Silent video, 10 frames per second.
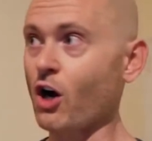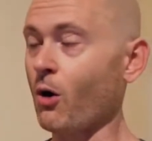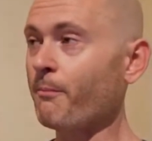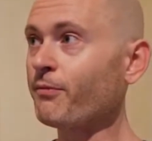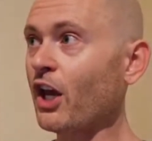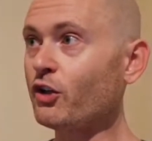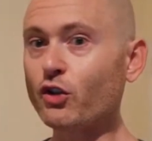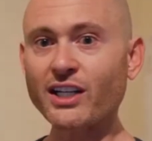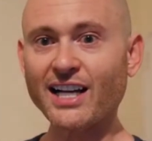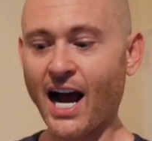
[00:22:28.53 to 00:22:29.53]
So
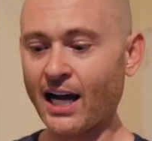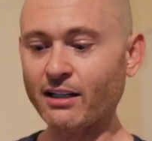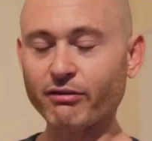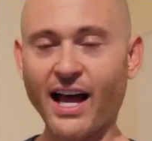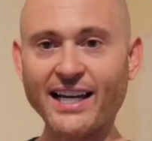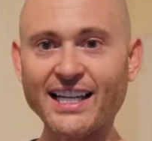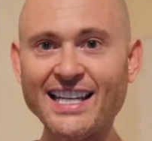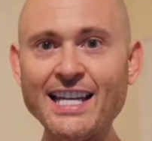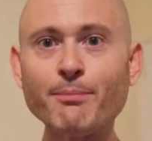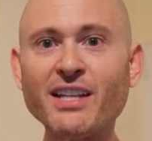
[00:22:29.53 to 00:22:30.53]
you can kind of like
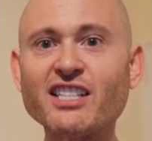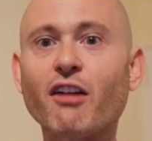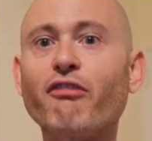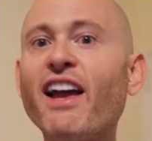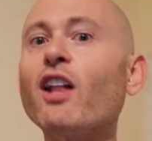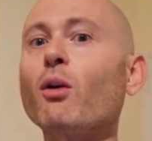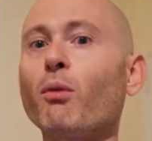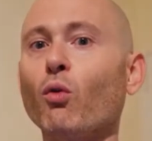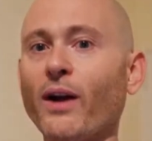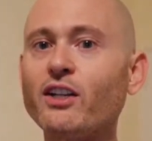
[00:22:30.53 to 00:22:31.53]
keep this
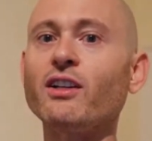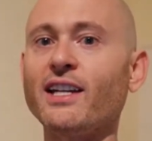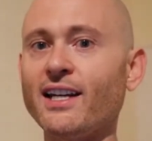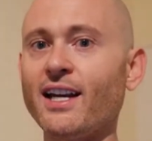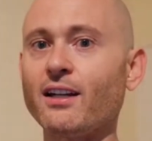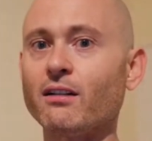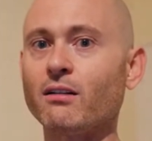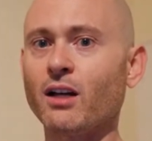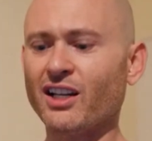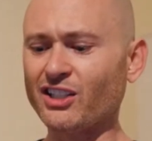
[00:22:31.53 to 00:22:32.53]
available when you need it
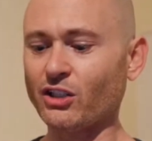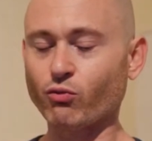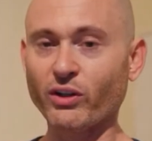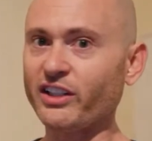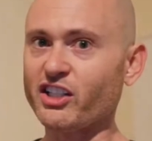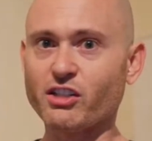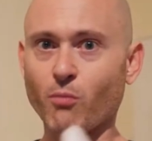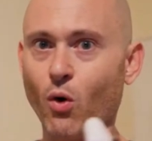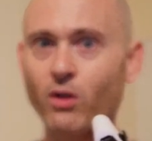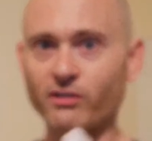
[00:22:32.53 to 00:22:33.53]
because it's really
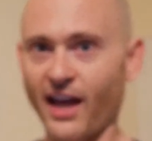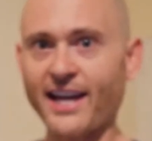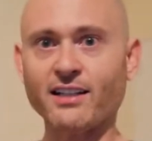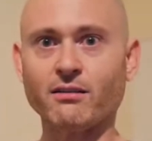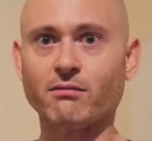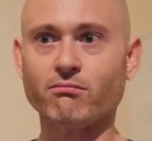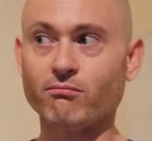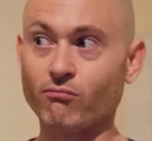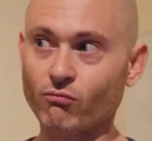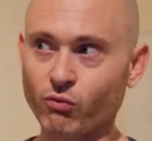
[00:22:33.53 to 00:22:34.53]
small and light and
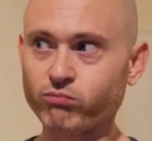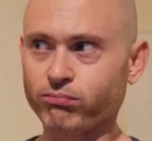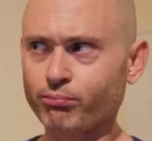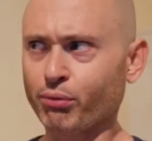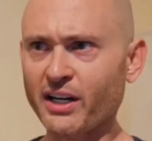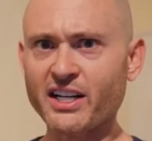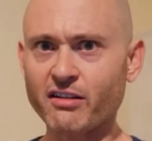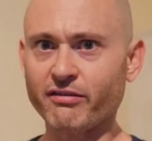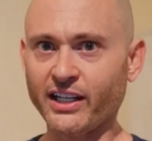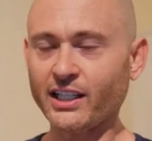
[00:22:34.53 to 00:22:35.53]
pretty
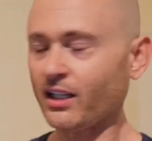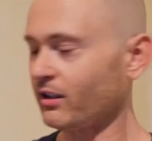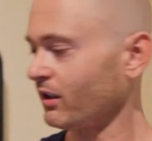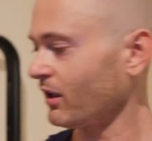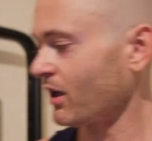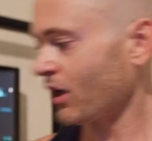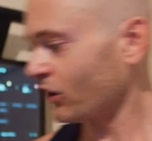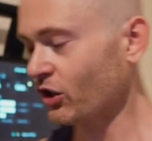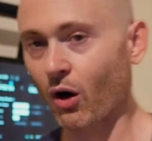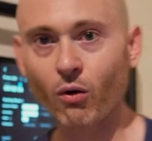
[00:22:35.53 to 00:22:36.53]
convenient.
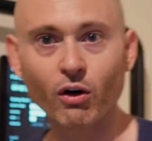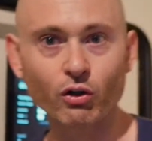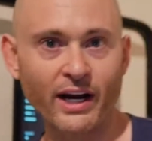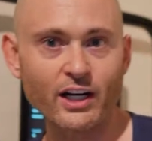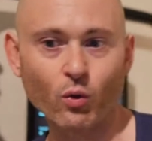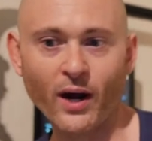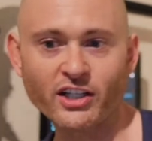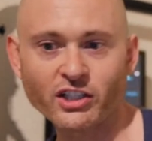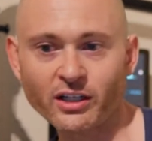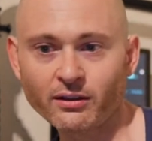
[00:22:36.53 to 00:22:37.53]
So great
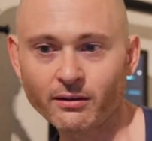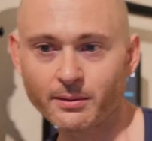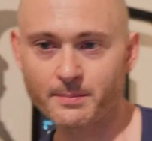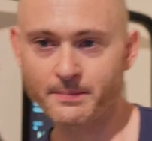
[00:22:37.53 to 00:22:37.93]
question.